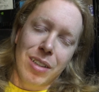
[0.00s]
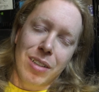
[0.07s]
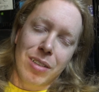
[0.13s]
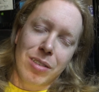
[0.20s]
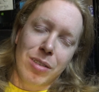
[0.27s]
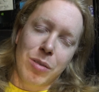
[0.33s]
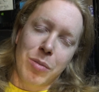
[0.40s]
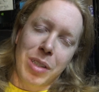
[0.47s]

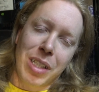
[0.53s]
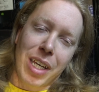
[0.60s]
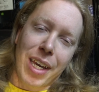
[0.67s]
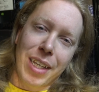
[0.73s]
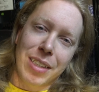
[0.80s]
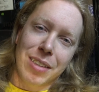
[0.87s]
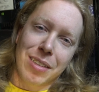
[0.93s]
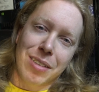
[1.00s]
There's too many
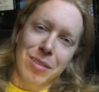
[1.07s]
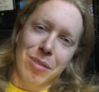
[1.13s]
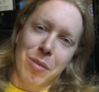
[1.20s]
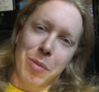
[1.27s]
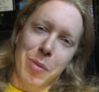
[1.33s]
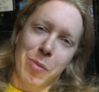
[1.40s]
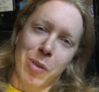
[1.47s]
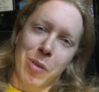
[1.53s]
cases to
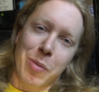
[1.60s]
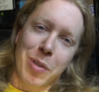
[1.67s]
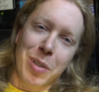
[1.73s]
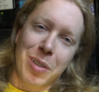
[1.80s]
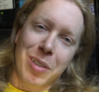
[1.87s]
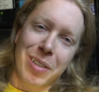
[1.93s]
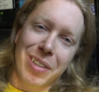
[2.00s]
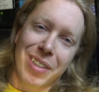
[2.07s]
remember them
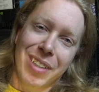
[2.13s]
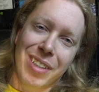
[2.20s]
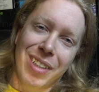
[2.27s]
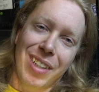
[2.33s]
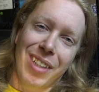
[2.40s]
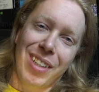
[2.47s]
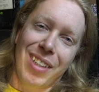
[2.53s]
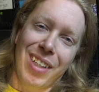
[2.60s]
all.
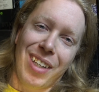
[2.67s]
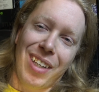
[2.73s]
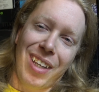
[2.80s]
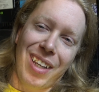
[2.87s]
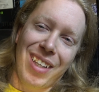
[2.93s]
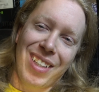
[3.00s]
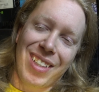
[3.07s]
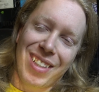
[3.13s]

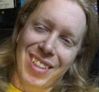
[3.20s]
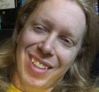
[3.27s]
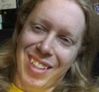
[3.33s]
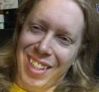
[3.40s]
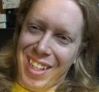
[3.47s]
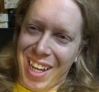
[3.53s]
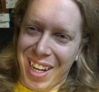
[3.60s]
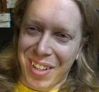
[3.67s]

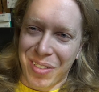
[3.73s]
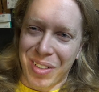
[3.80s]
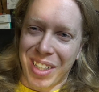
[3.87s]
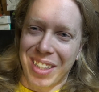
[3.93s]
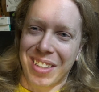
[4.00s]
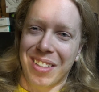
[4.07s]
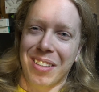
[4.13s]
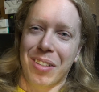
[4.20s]
And I don't
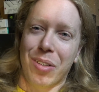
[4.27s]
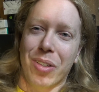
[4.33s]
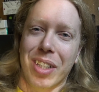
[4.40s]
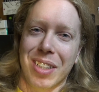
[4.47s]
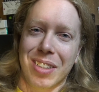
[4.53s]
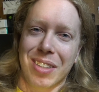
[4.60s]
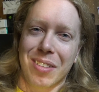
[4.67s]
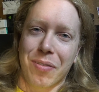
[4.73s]
get to do
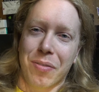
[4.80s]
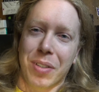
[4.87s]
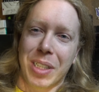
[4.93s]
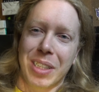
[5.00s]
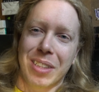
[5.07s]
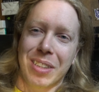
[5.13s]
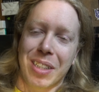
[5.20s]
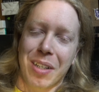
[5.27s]
this
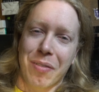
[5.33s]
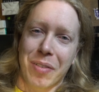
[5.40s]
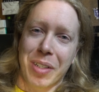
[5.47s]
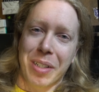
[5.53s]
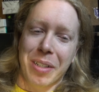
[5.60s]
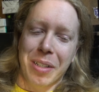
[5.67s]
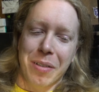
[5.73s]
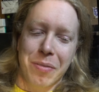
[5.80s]
fun stuff
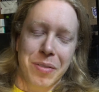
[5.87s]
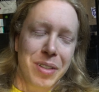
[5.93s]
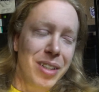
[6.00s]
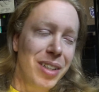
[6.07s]
enough.